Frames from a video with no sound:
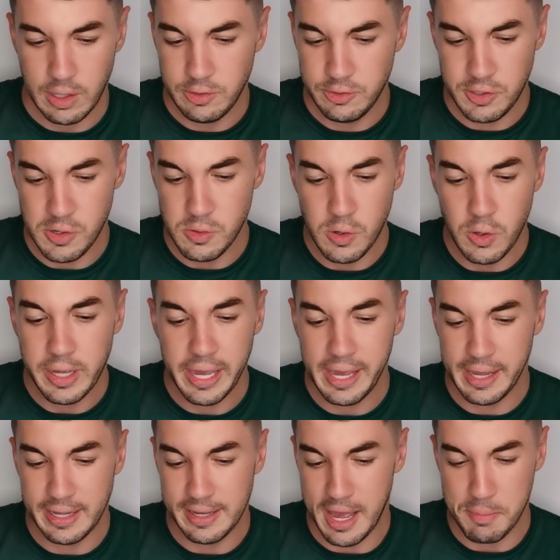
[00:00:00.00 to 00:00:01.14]
I stood
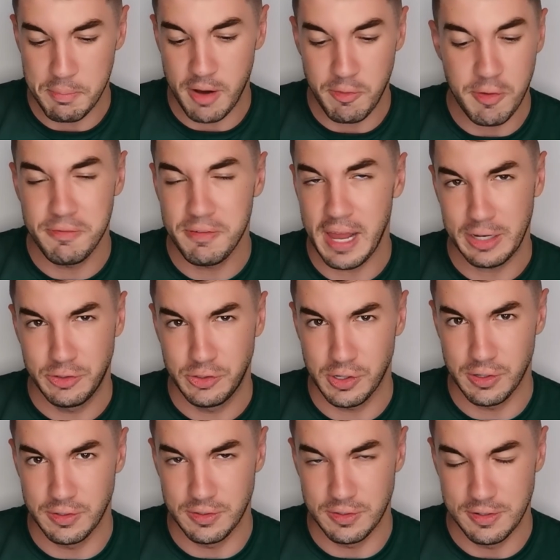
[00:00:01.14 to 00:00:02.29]
looking at my
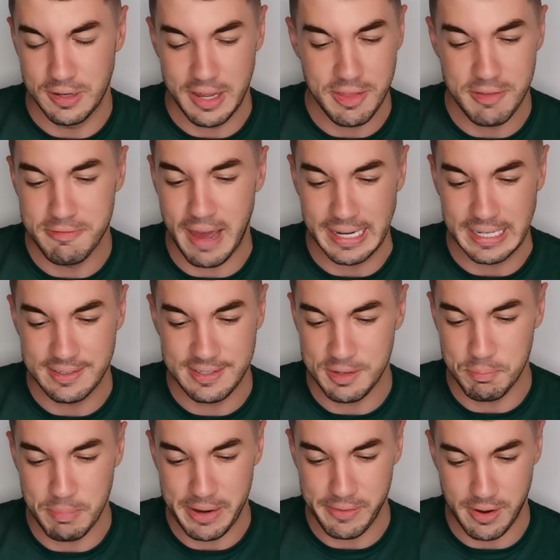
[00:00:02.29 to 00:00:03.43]
reflection in the
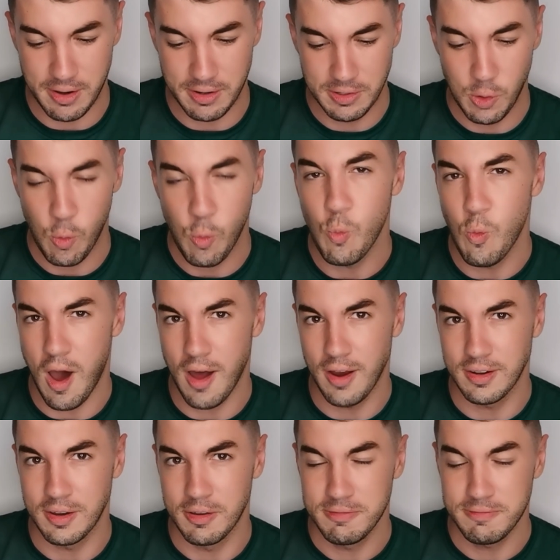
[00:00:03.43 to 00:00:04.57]
vanity mirror
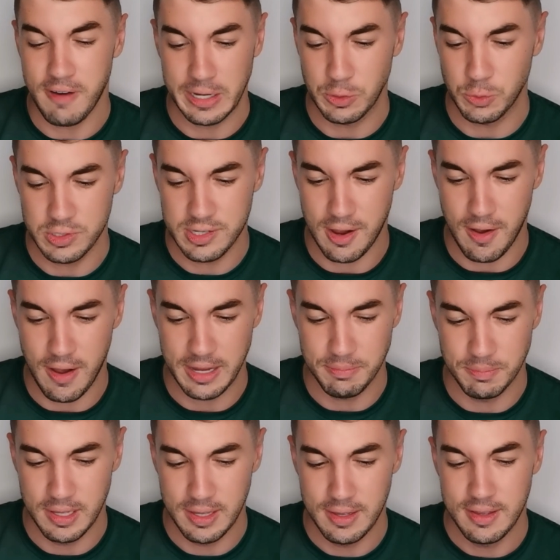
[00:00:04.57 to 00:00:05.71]
one final
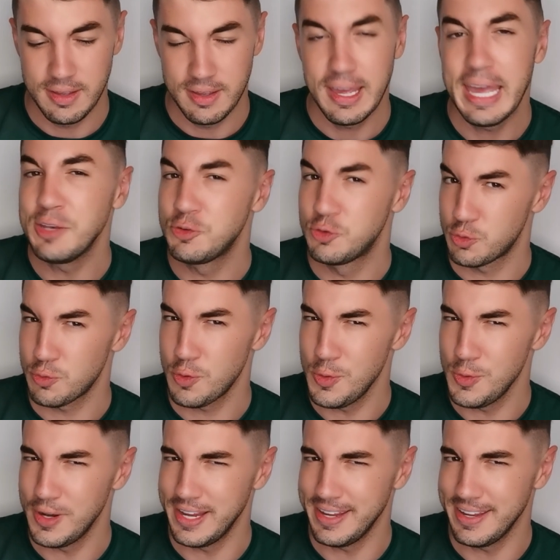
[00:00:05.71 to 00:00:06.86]
time. It
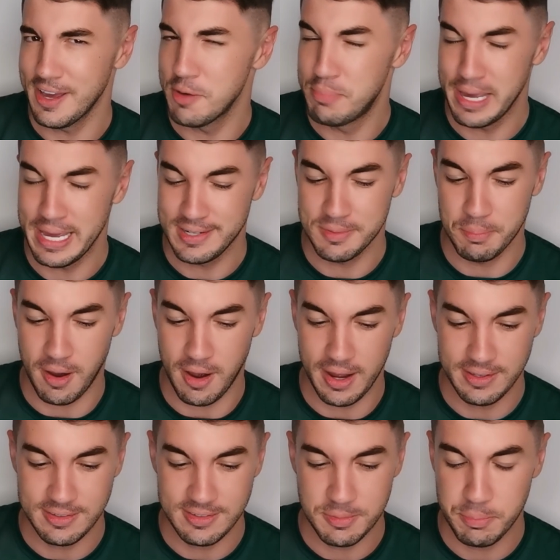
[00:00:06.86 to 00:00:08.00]
truly
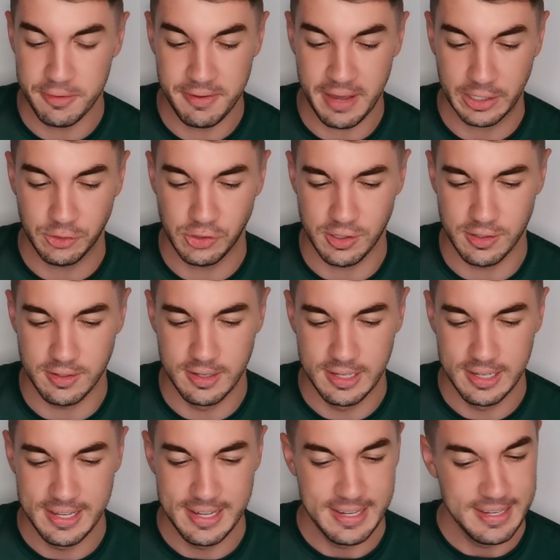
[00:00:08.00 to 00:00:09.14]
epitomised perfection.
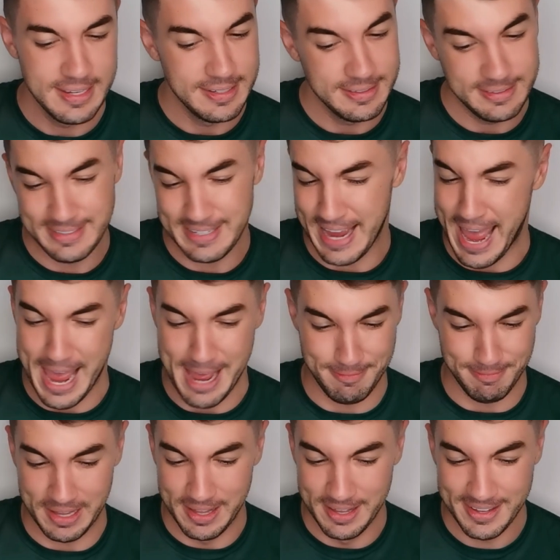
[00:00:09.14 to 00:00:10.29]

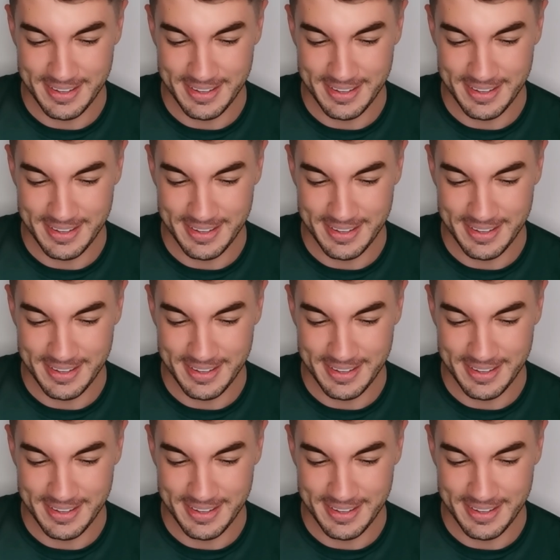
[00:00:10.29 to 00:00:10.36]
Damn.